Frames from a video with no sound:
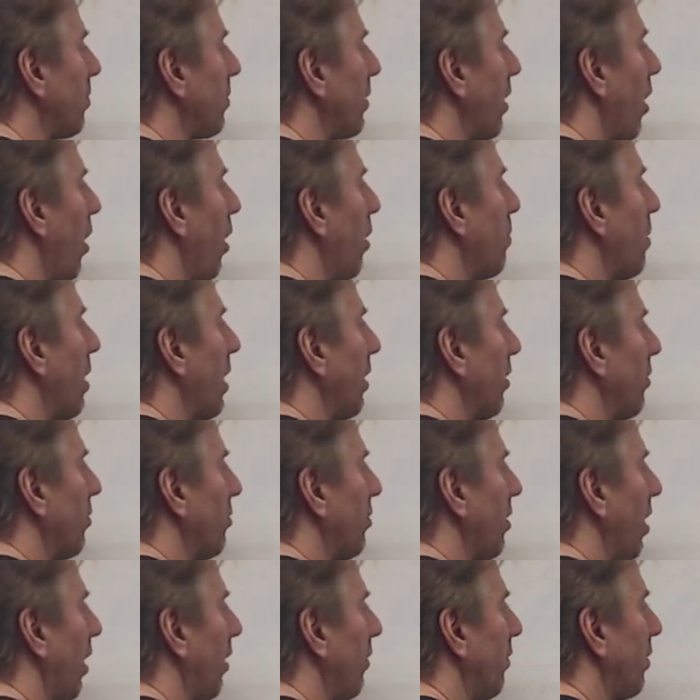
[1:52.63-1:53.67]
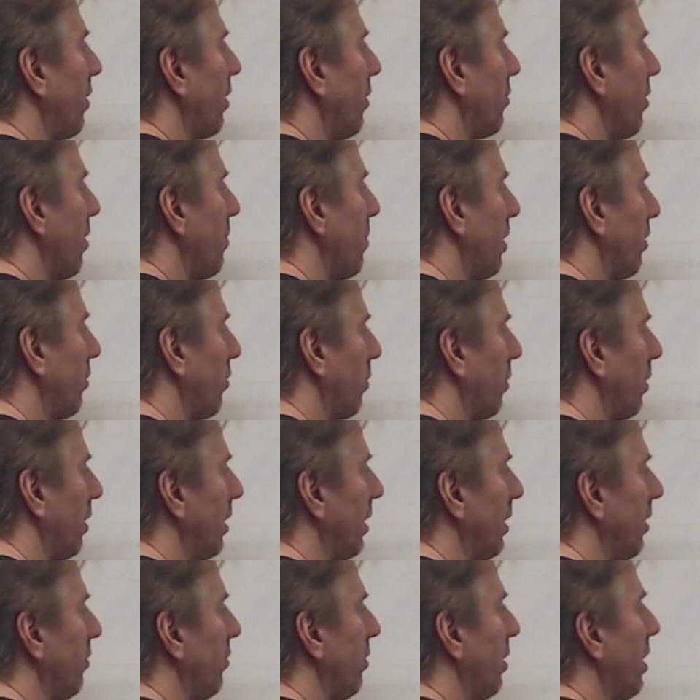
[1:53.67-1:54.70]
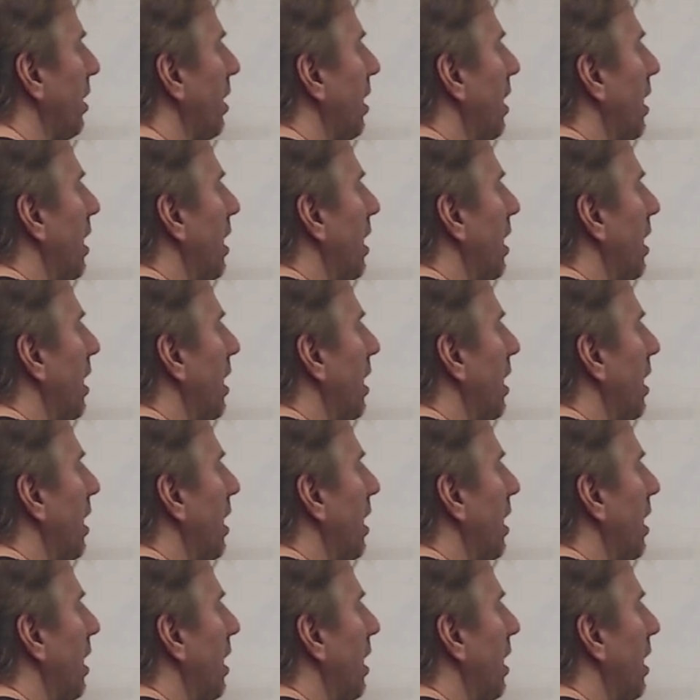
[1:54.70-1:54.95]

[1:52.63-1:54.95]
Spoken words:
all by yourself, because that makes it real easy.